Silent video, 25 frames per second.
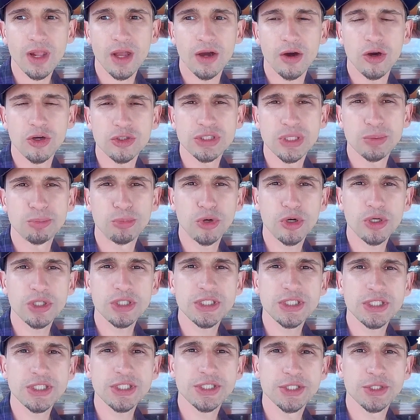on the
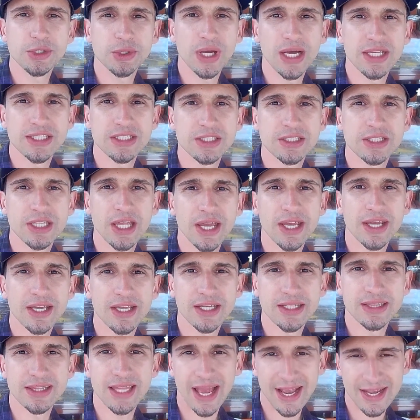border you got to take
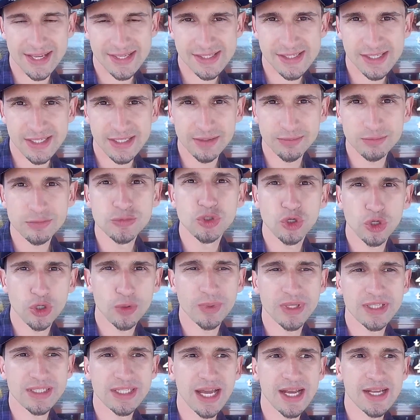a taxi,
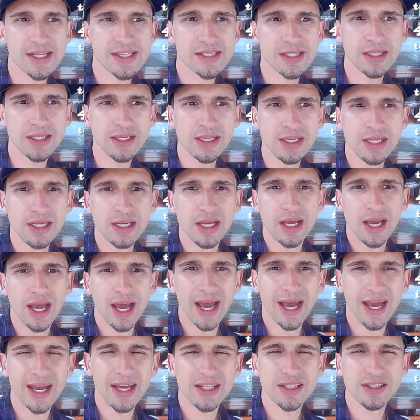normal taxi,
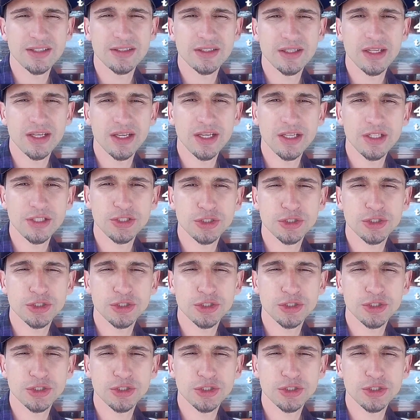and it